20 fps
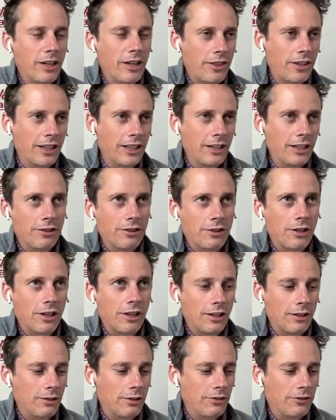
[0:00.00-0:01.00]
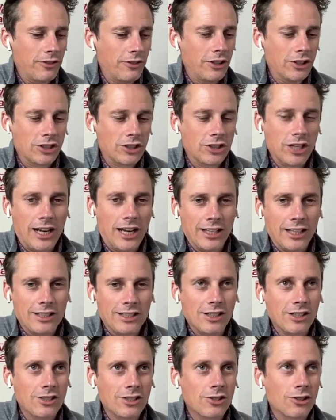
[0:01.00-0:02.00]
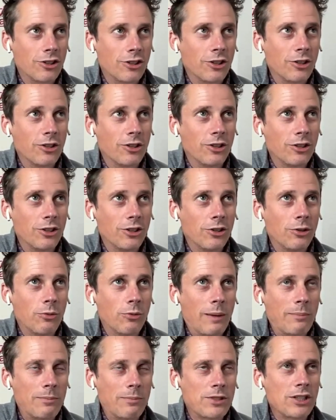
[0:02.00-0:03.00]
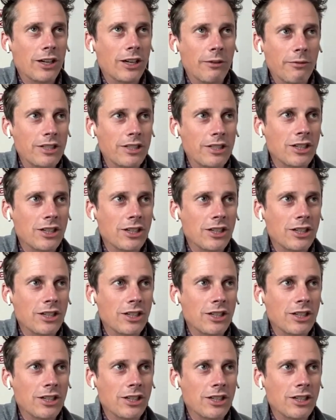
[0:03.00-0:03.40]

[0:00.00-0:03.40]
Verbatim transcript: and I think there were uh, there are a few stats that's on your website,